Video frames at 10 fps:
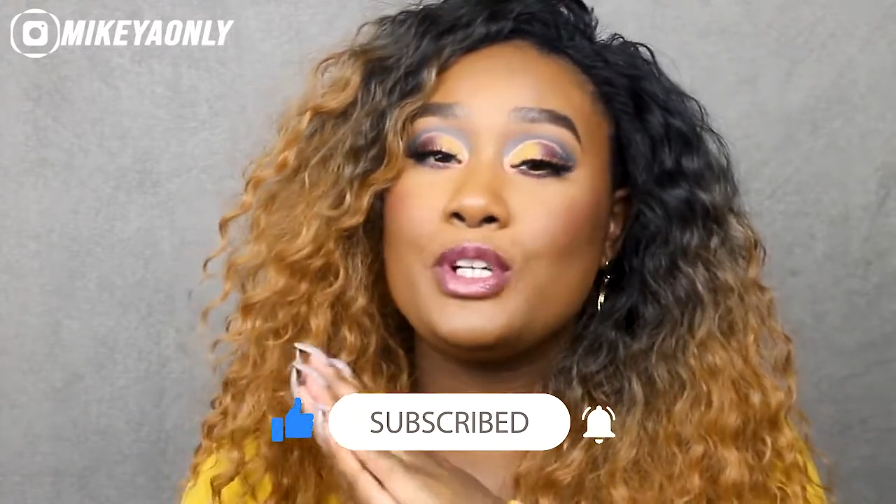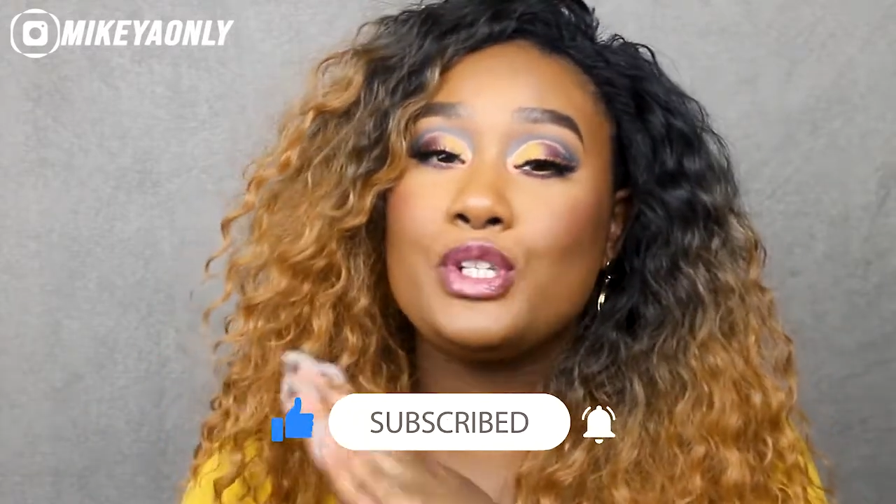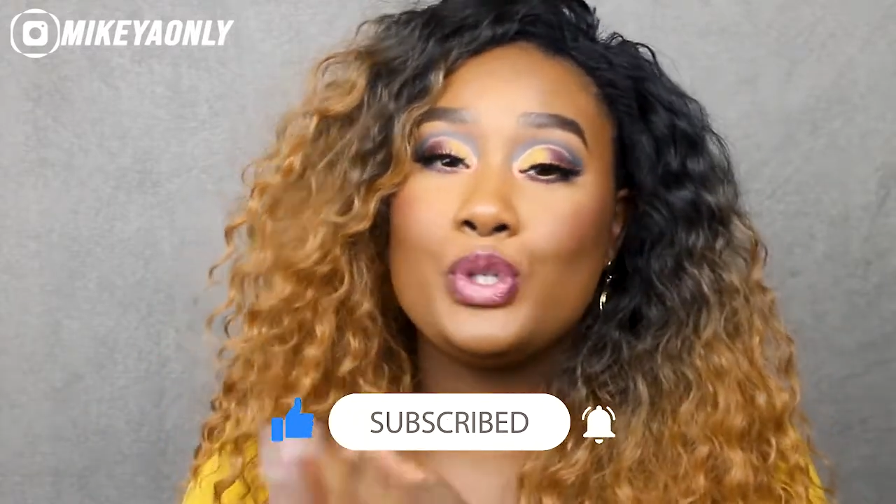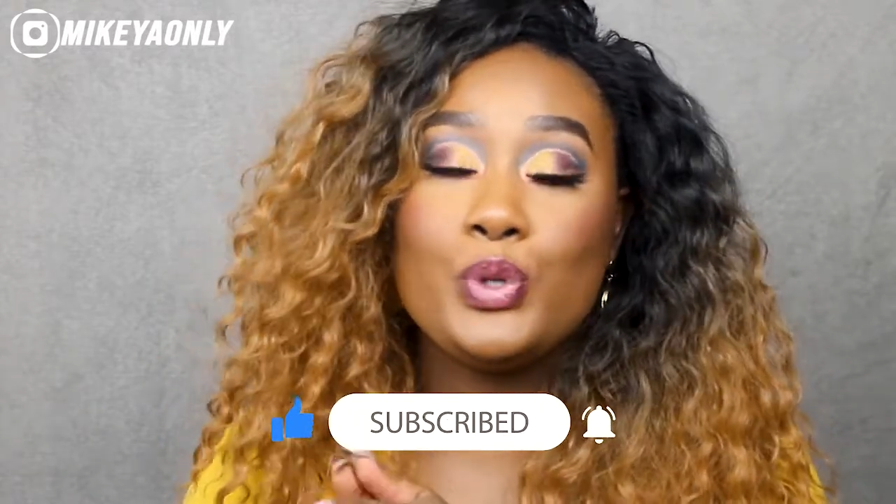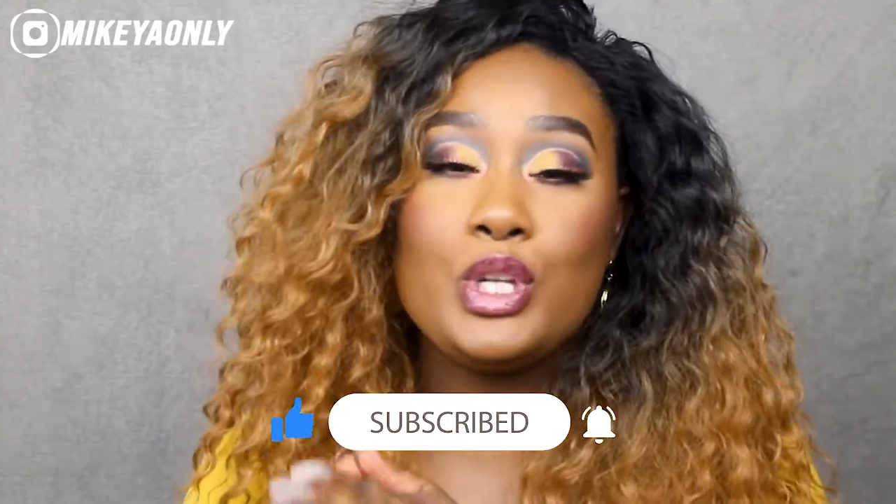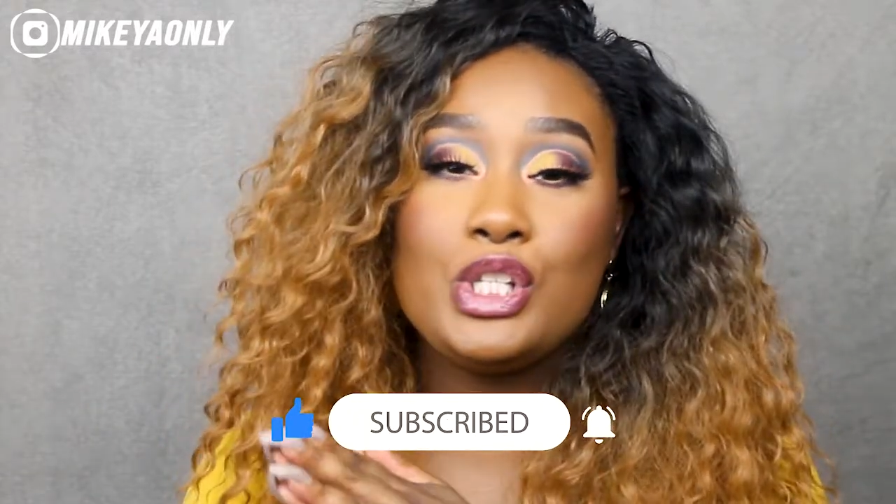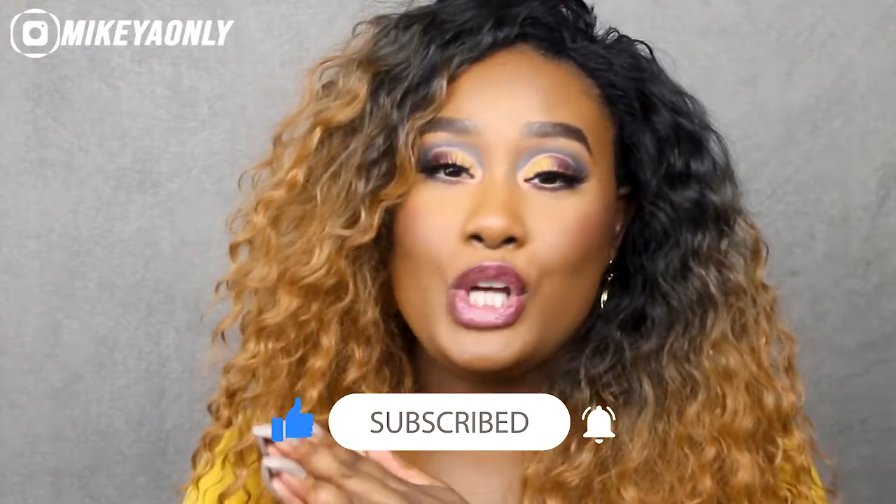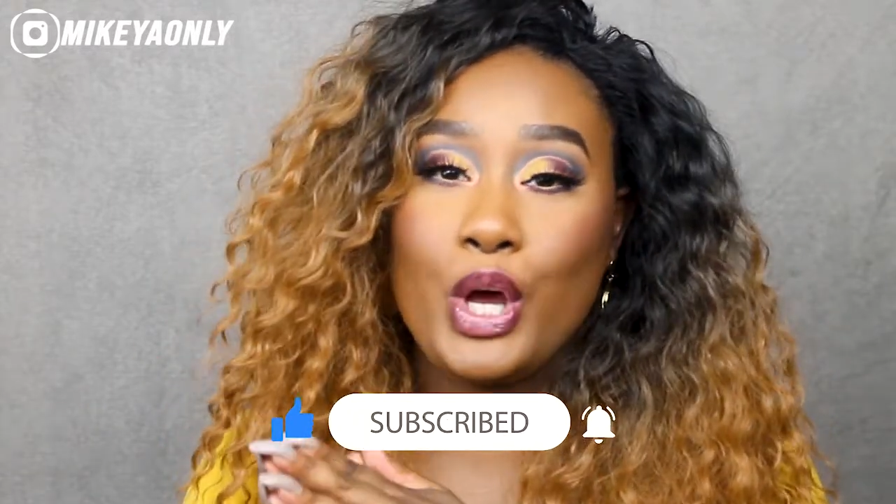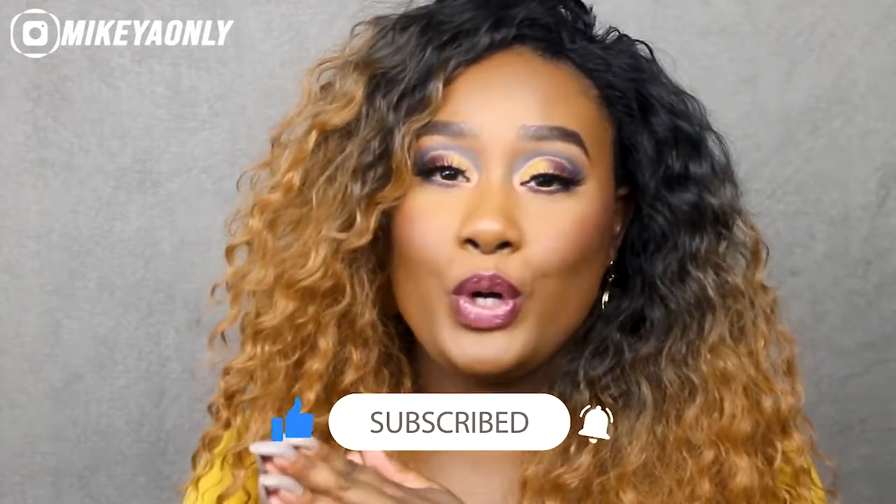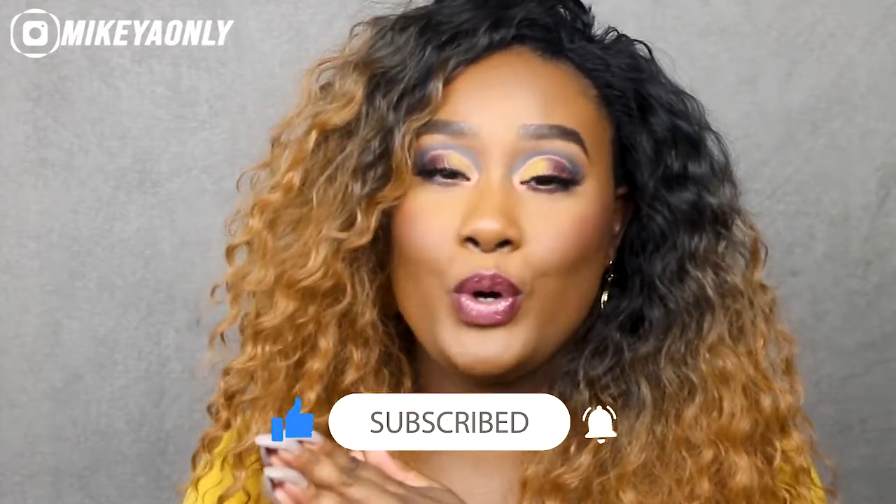to the
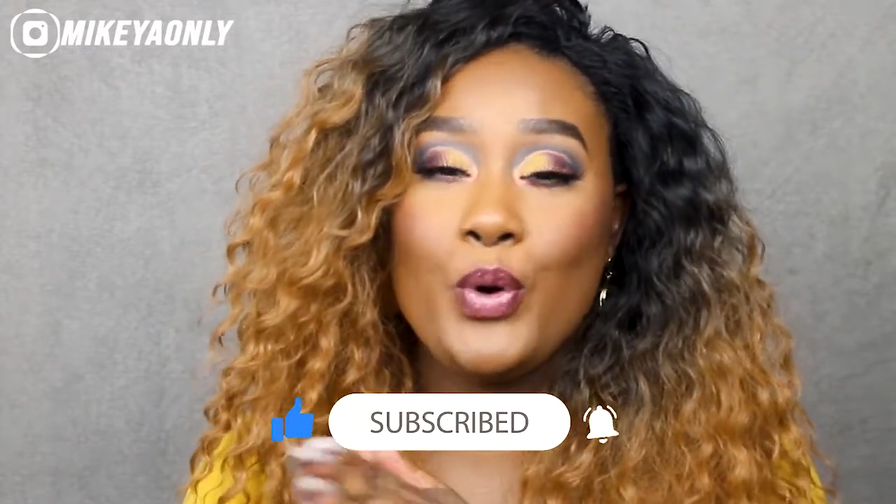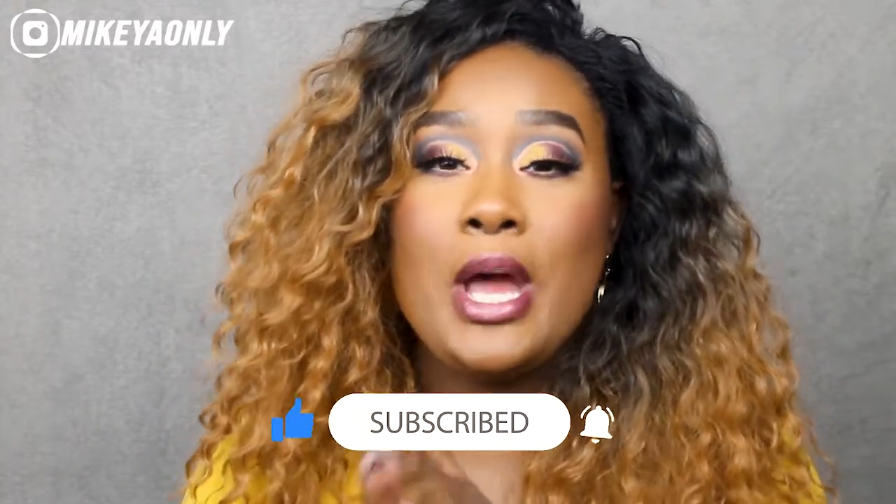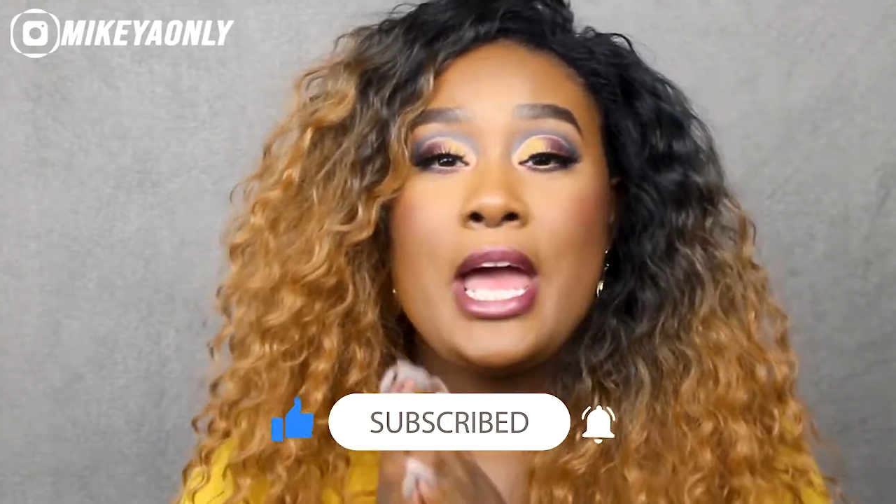channel,